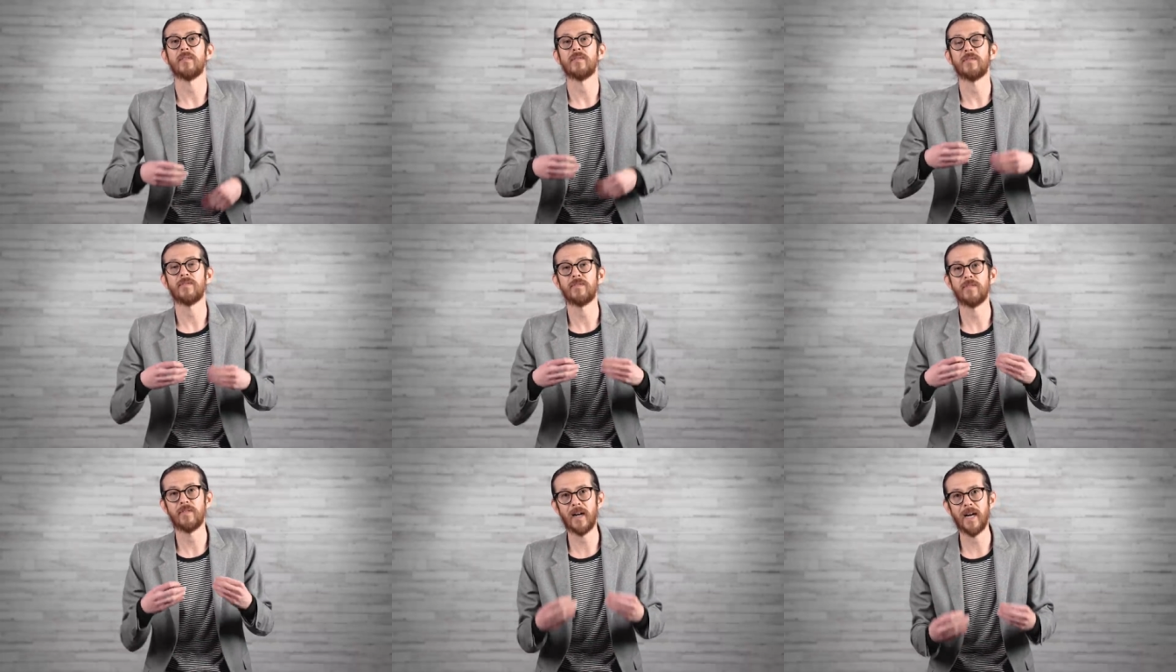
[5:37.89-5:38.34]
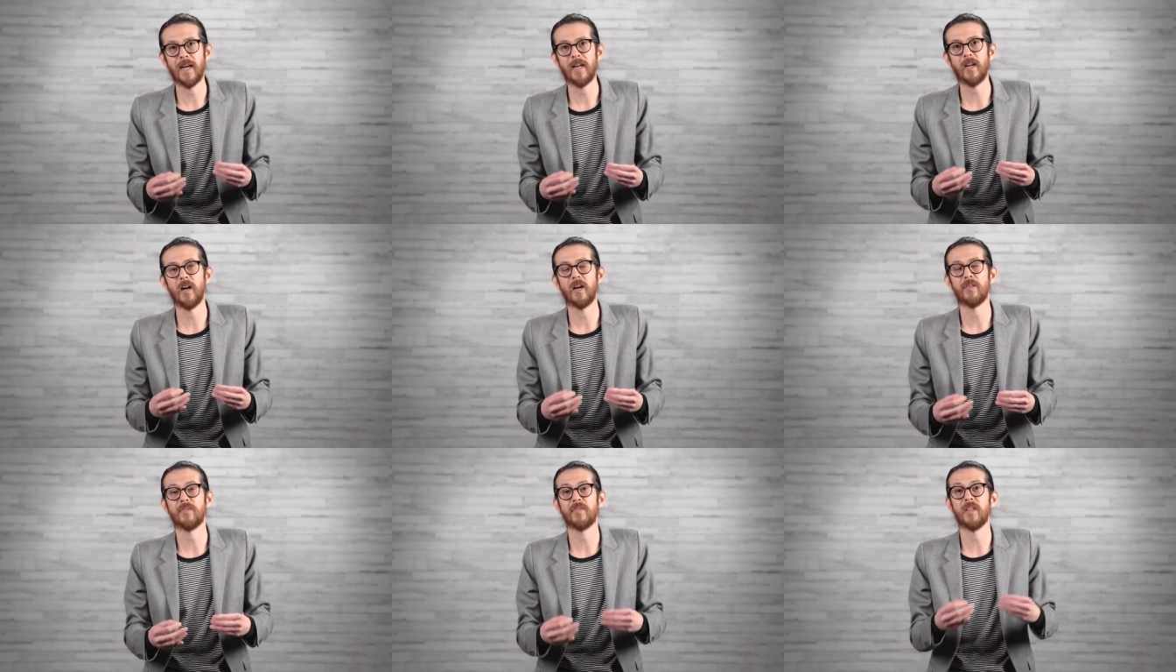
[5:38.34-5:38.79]
Fight
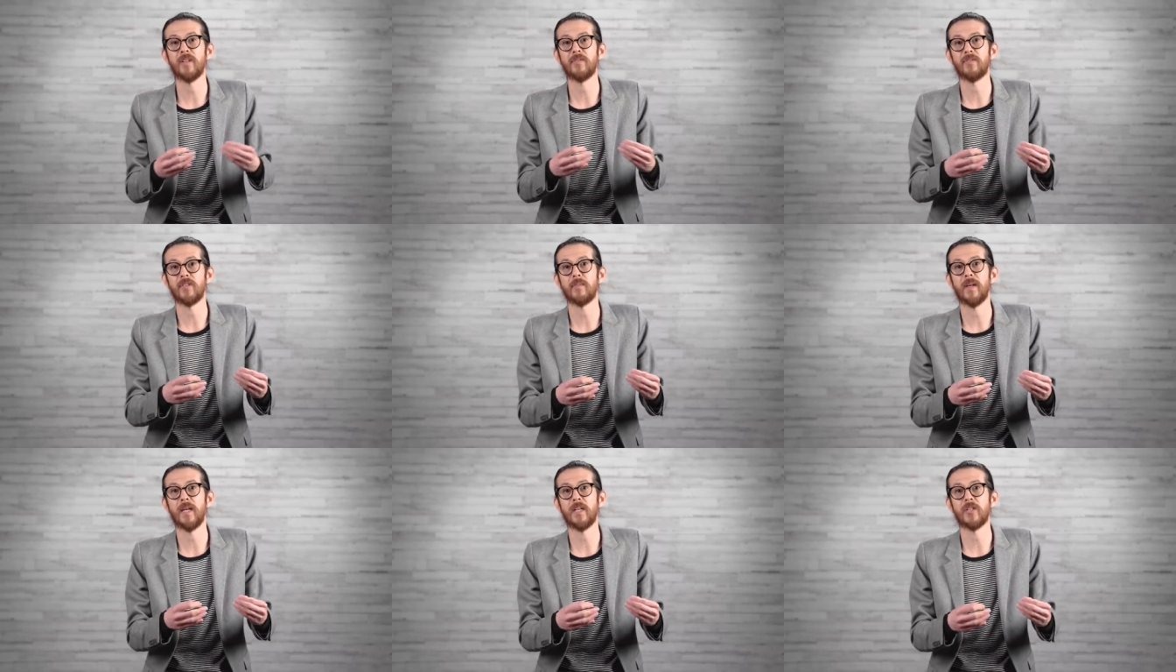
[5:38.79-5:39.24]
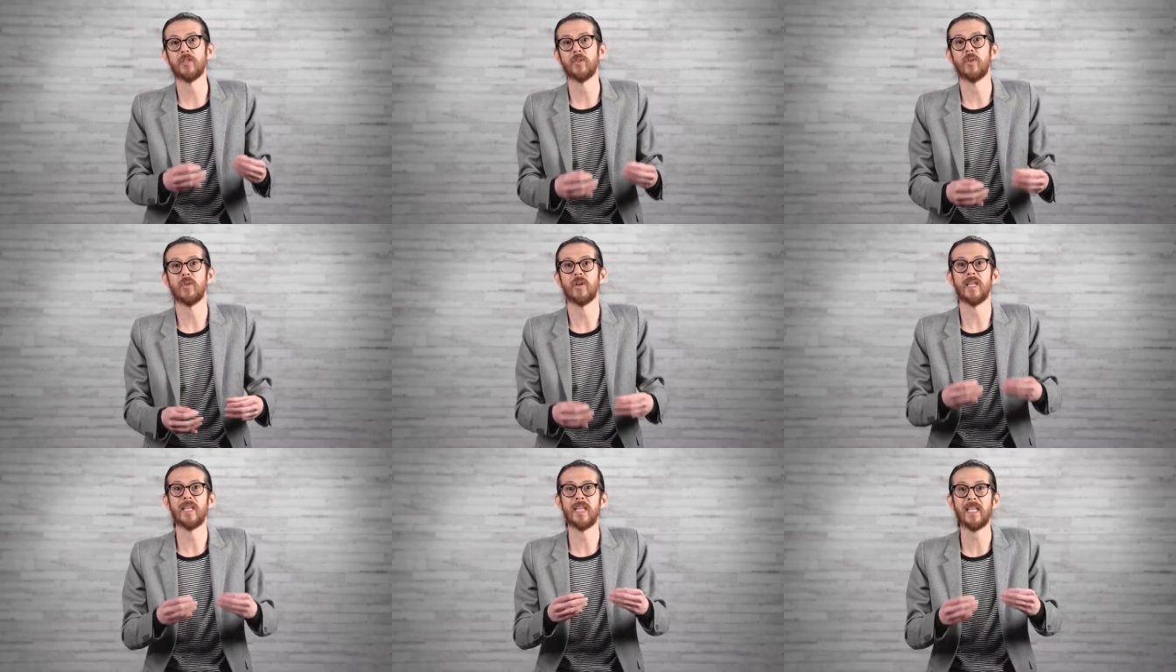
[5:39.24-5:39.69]
off the inflammation
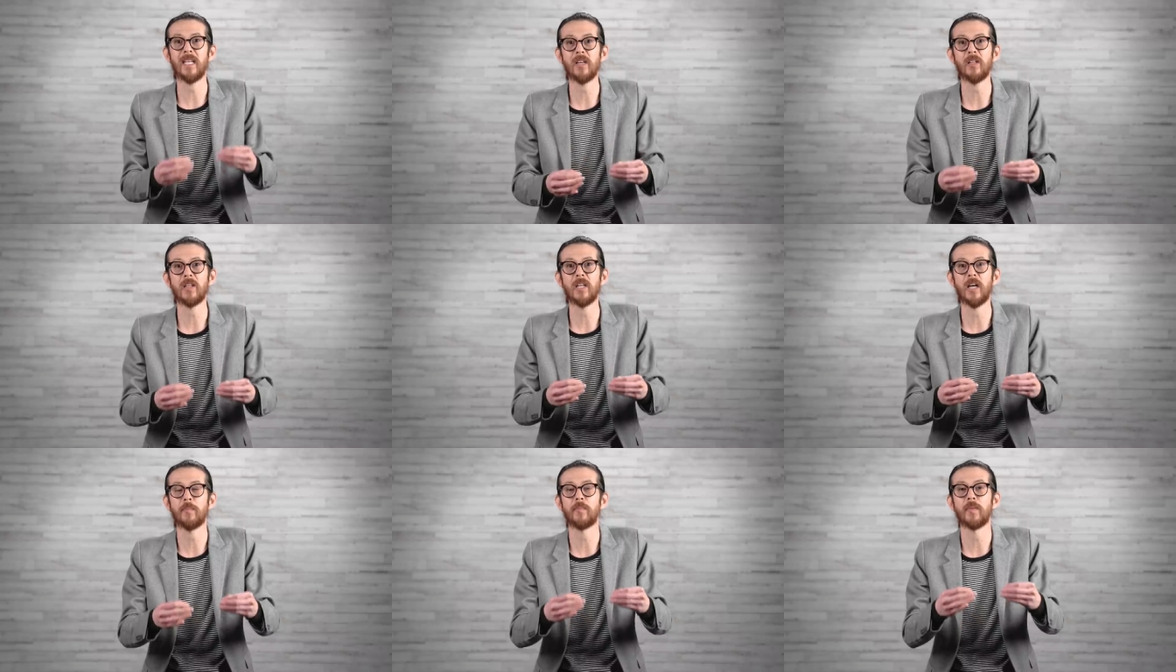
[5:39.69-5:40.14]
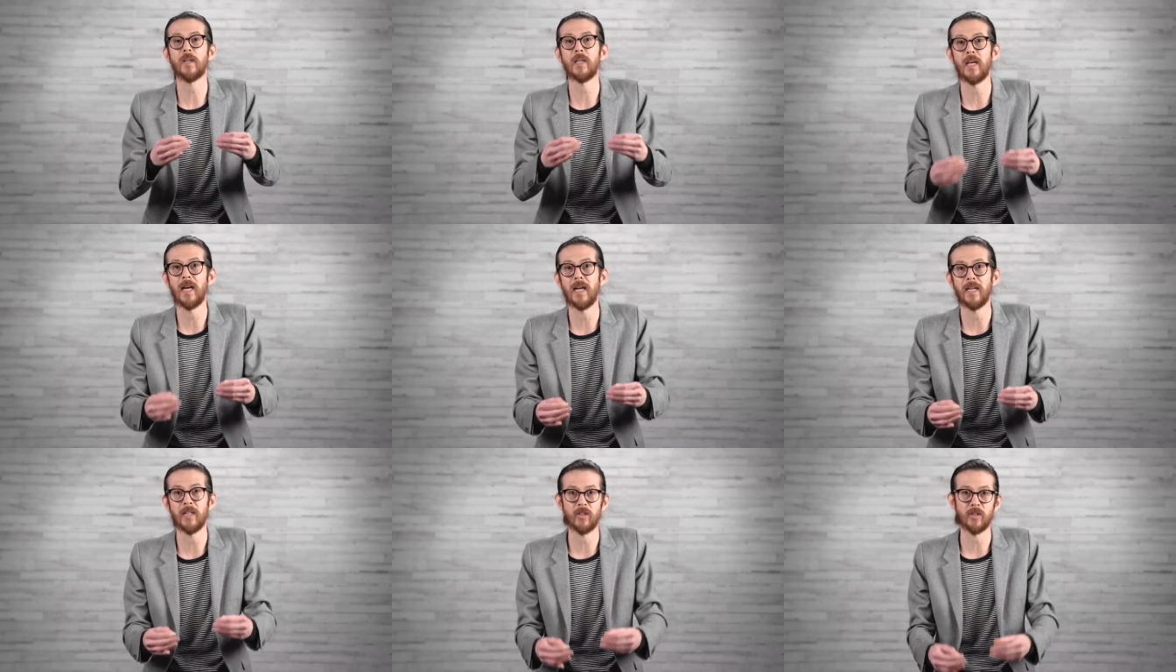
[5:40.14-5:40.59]
or heal up the lining.